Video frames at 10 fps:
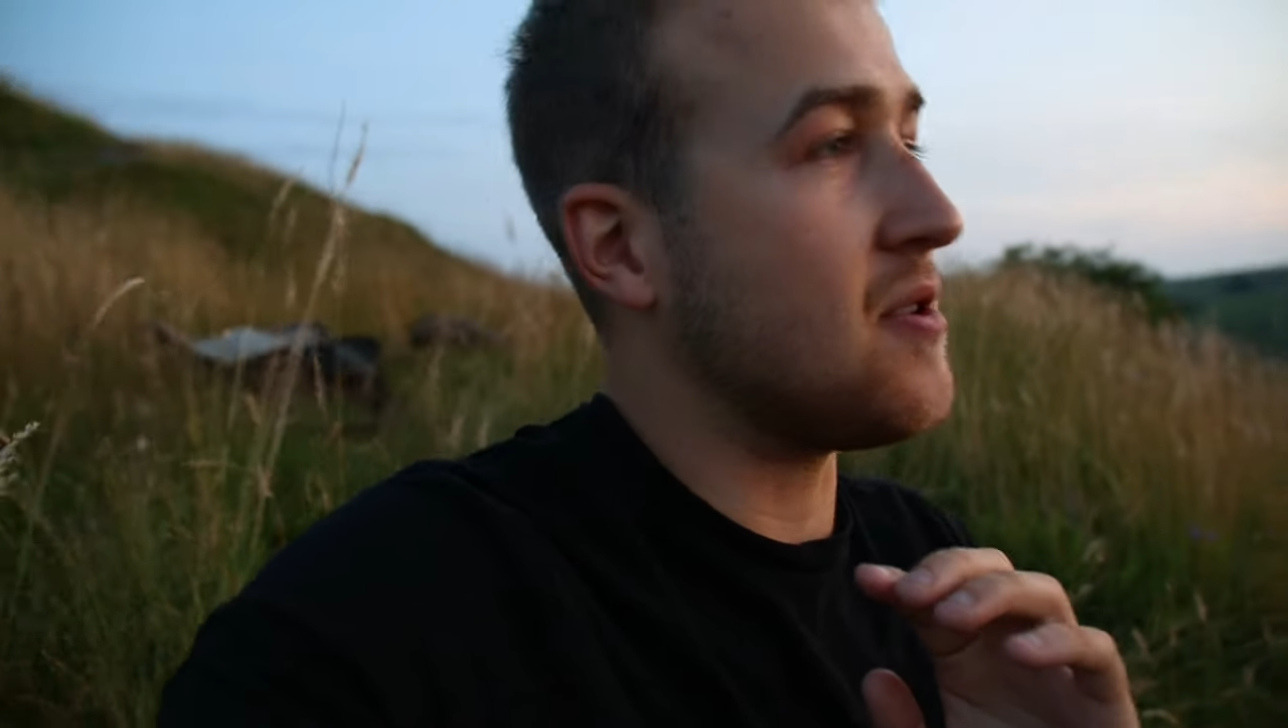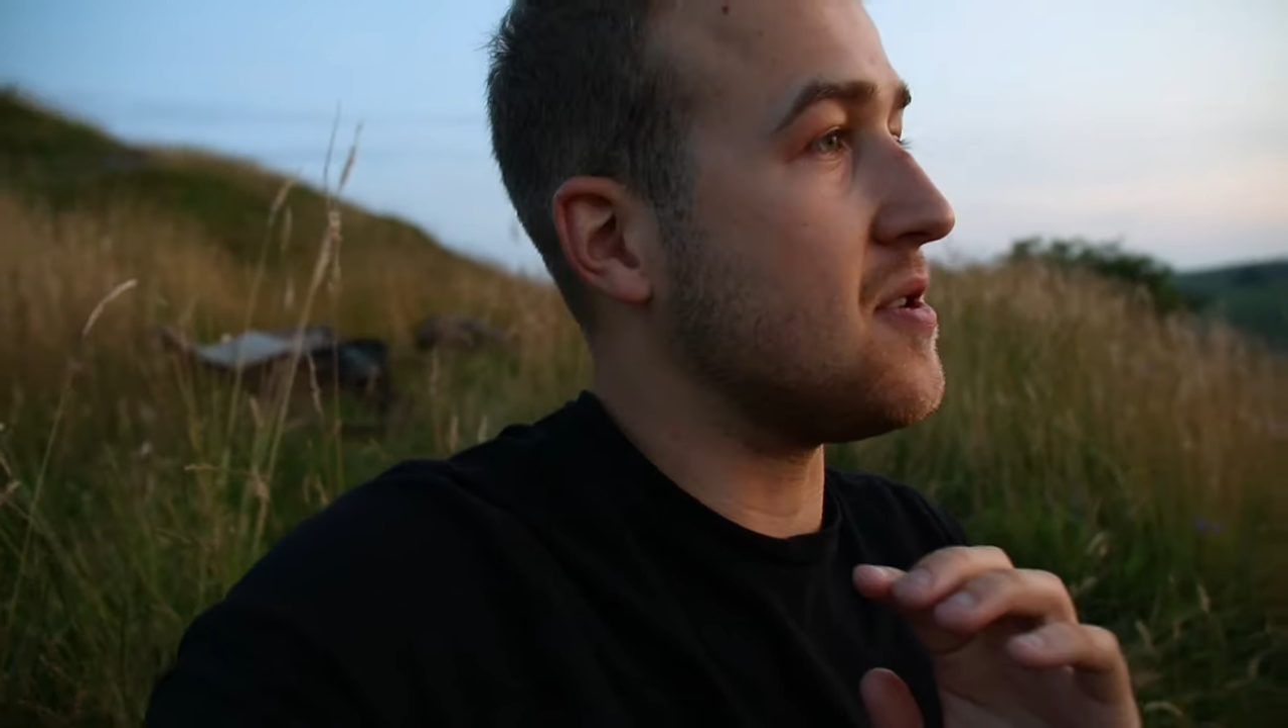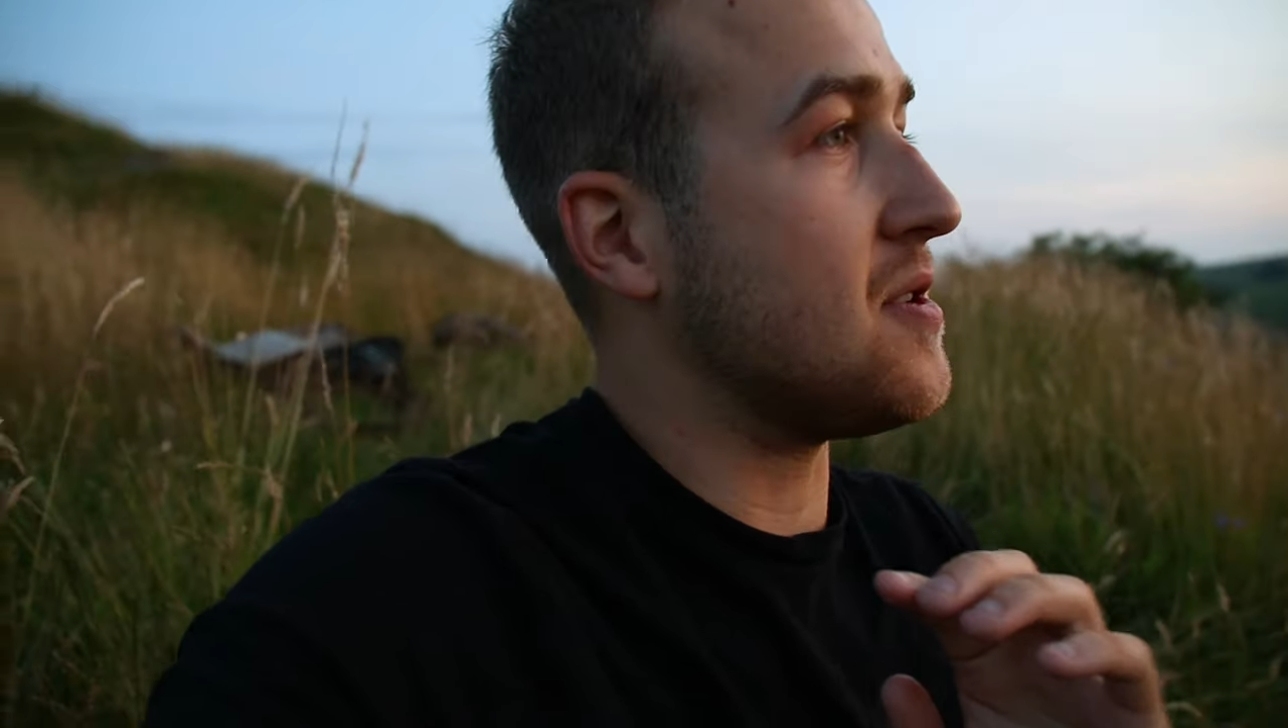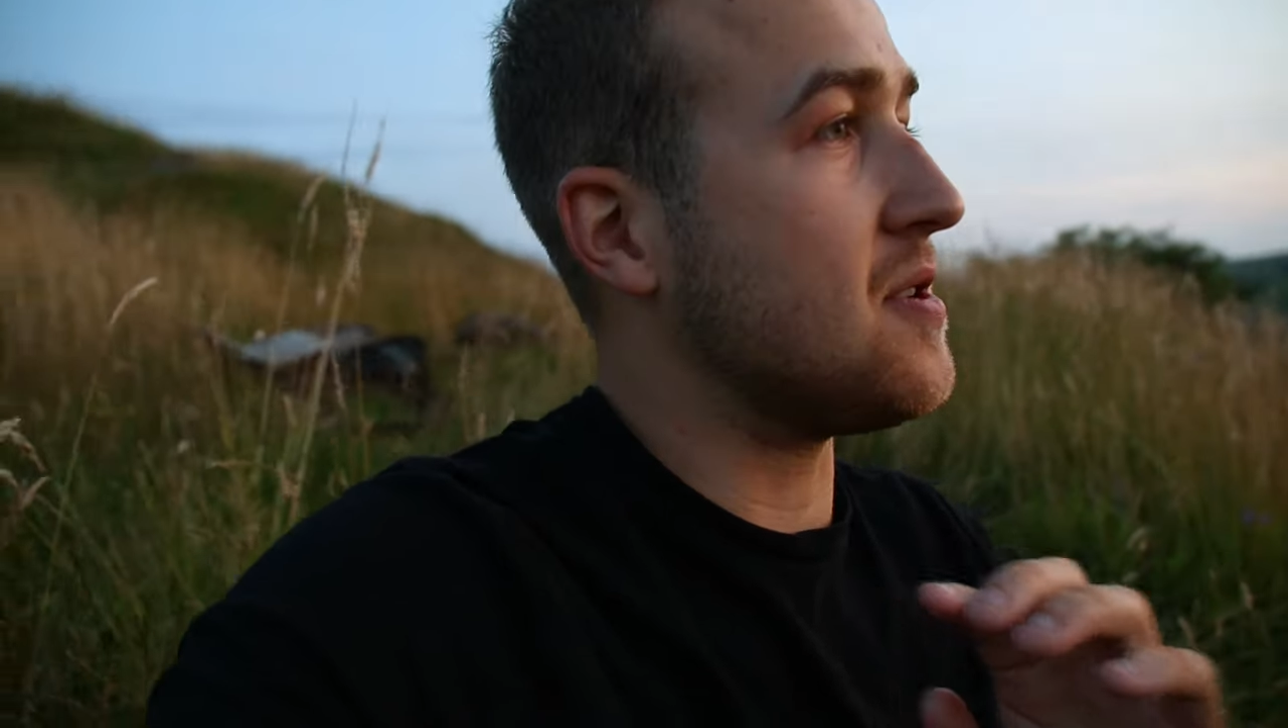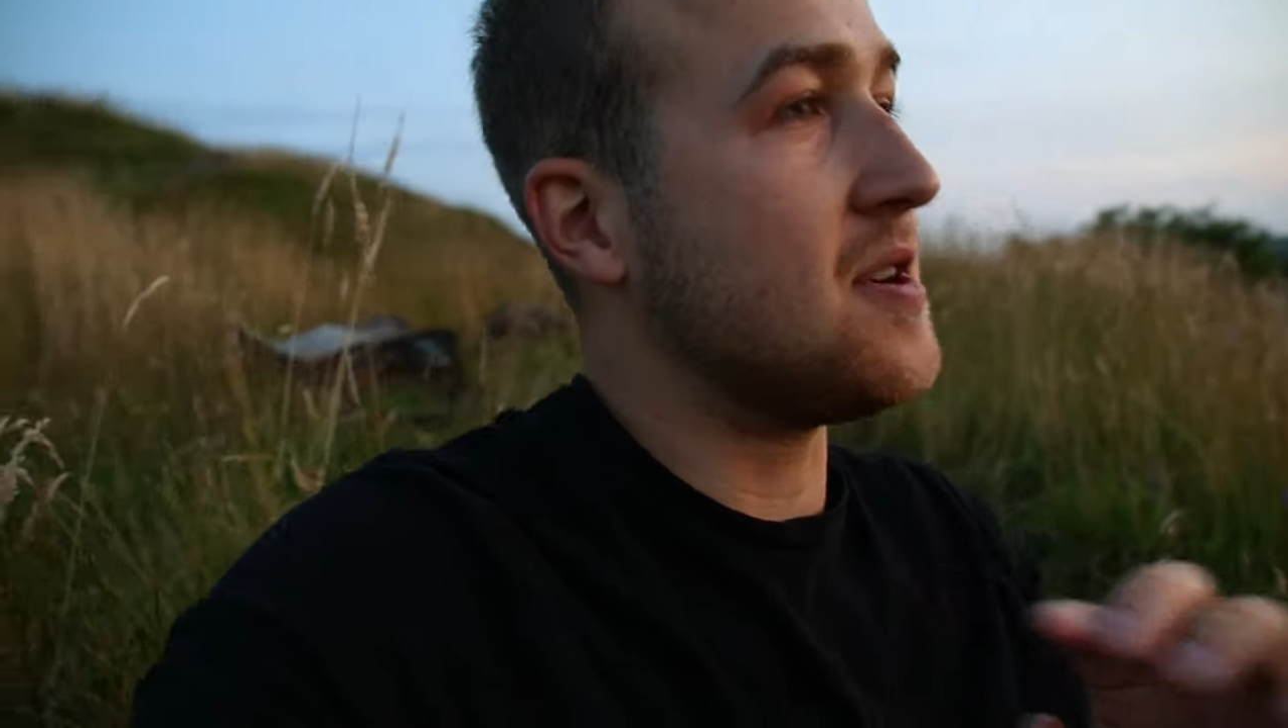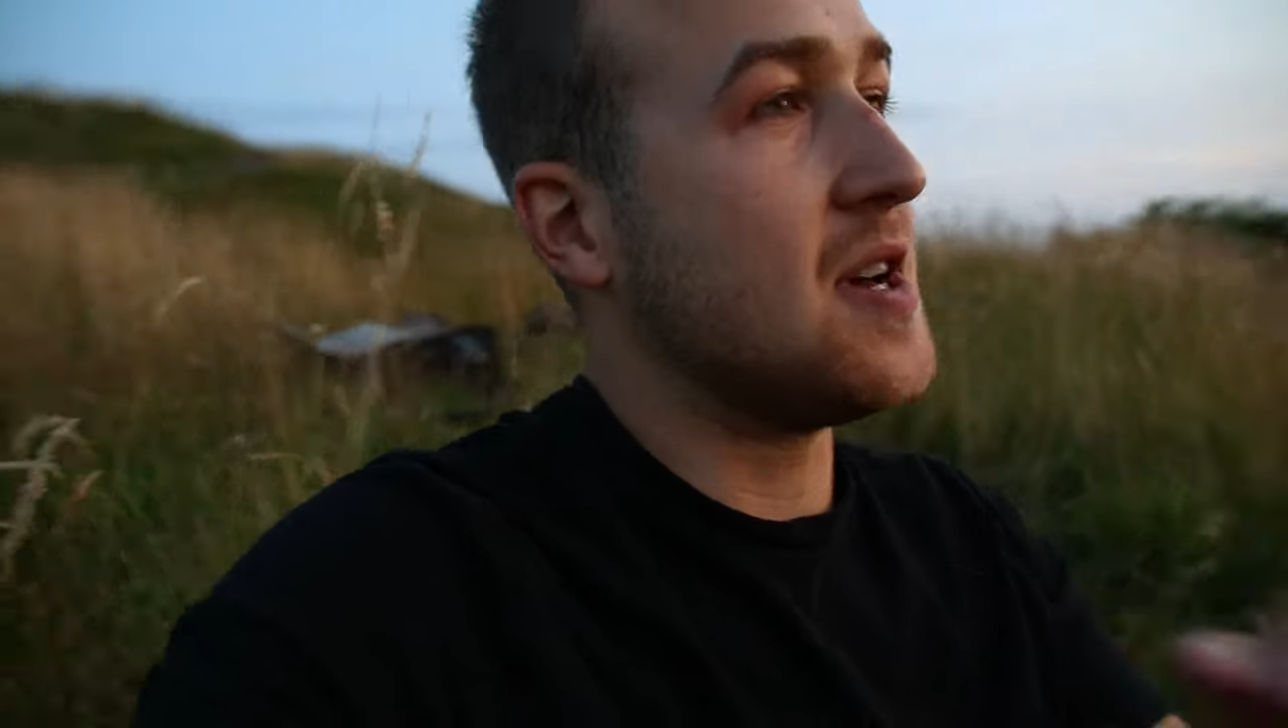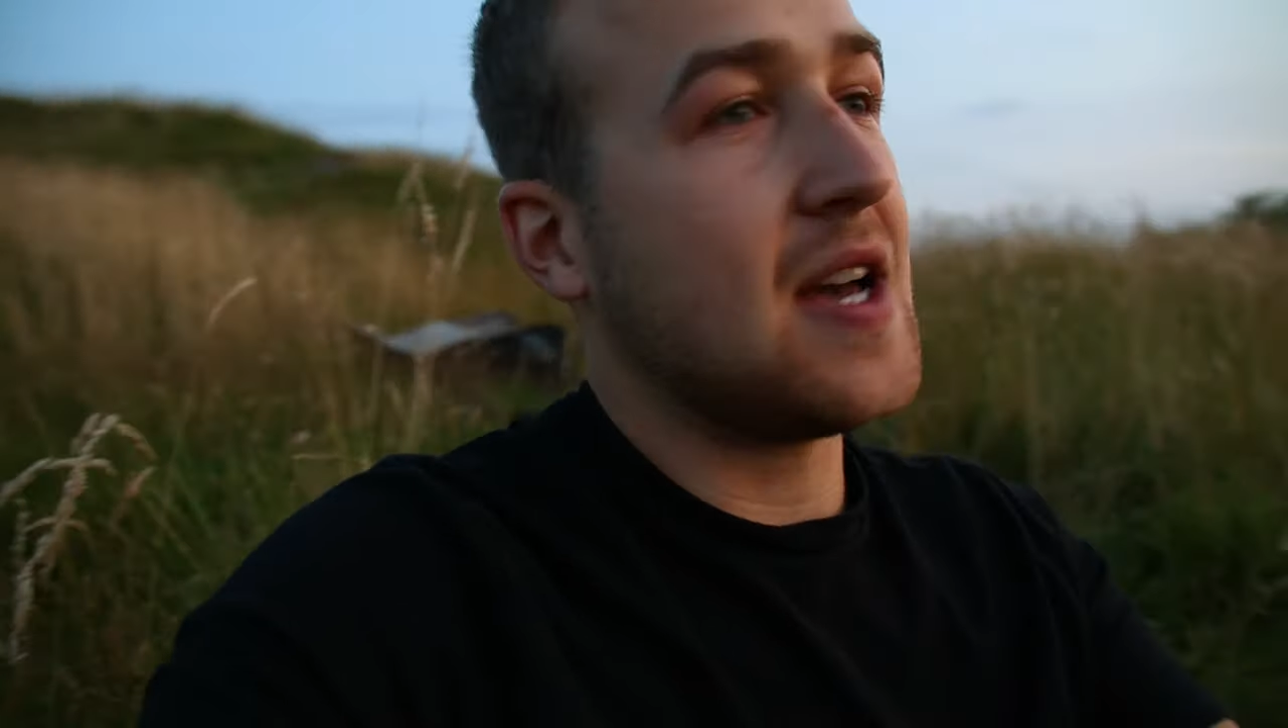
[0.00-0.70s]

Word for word: or